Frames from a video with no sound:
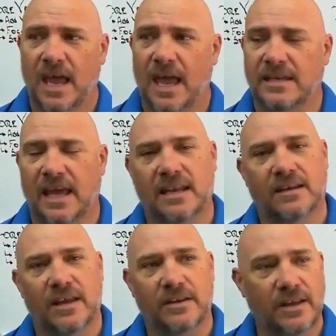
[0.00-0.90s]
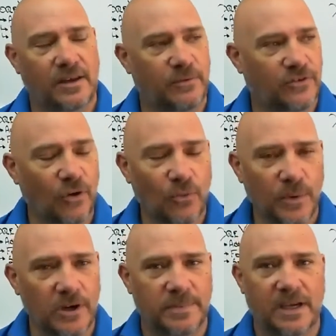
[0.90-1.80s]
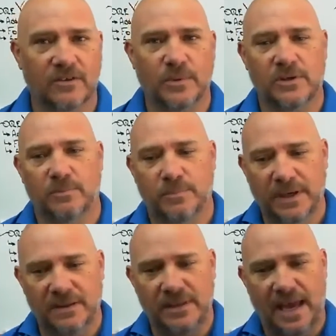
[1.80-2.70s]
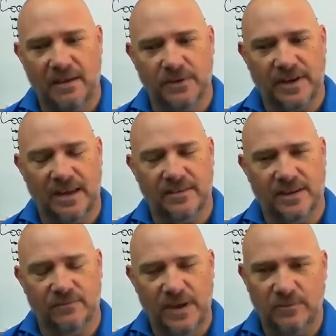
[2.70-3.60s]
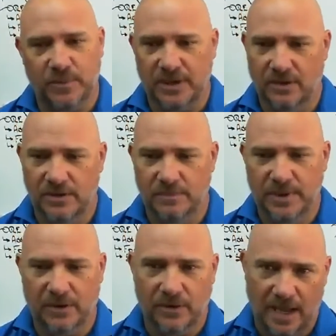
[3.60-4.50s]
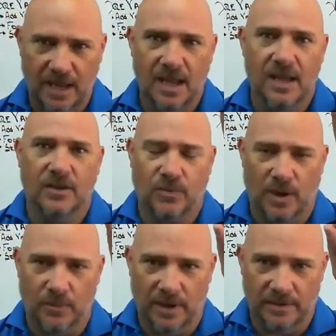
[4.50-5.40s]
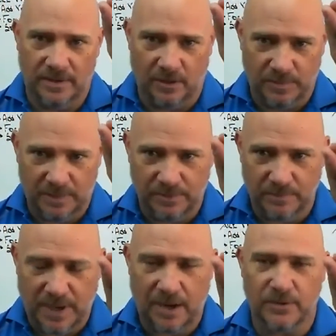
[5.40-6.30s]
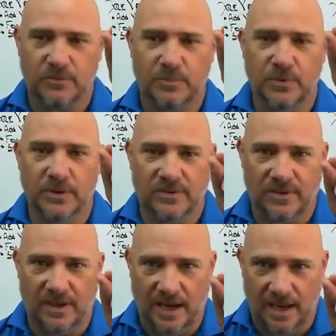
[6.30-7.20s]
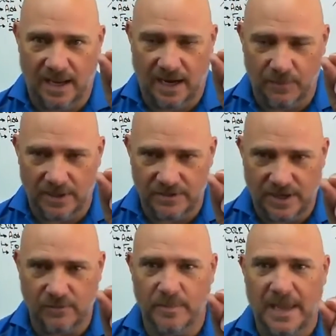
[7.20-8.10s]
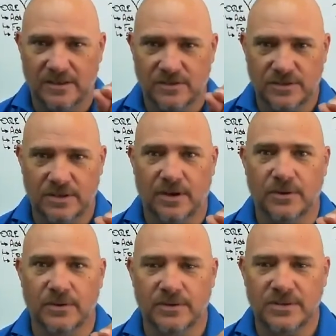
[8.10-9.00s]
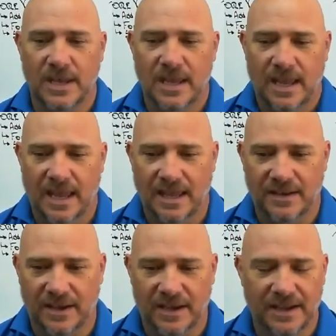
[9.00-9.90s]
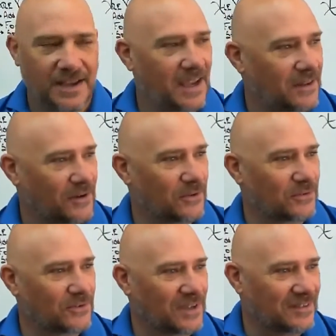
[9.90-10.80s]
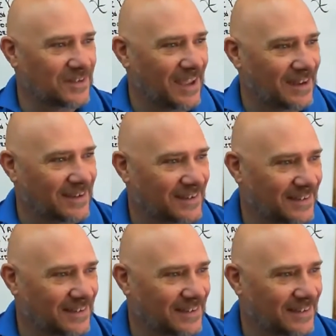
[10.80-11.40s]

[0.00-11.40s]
And it was so weird because when you pick the advertising in Facebook, you pick, okay, so I want, people in power sports and I want general managers and owners. And hey, there goes those kids again.